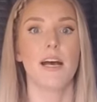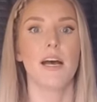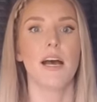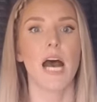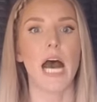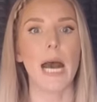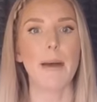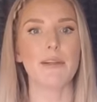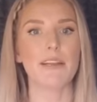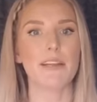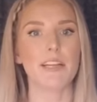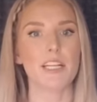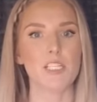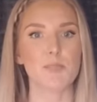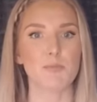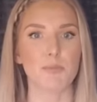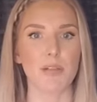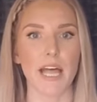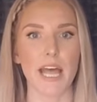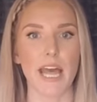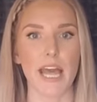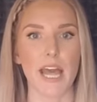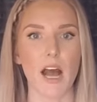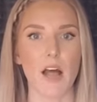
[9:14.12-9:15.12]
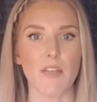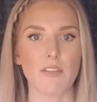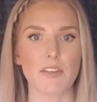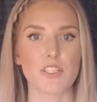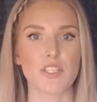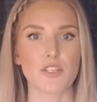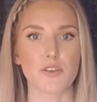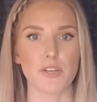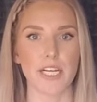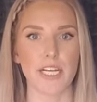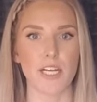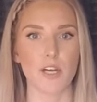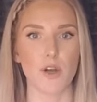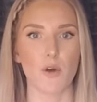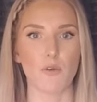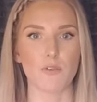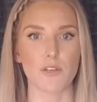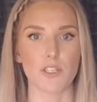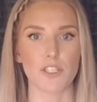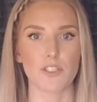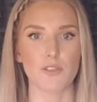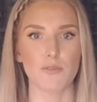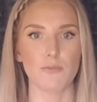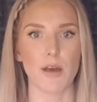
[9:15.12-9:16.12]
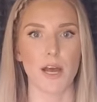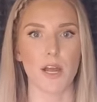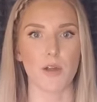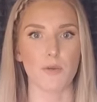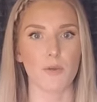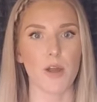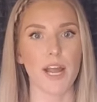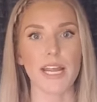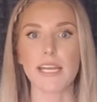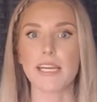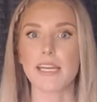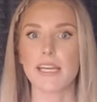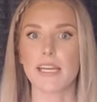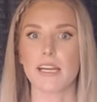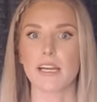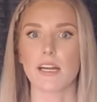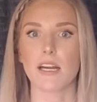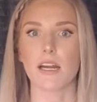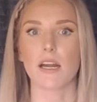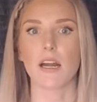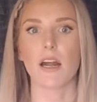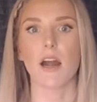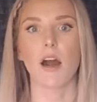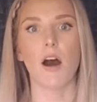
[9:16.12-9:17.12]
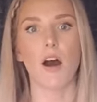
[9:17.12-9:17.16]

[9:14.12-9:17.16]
I'm gonna display on the screen over to my right here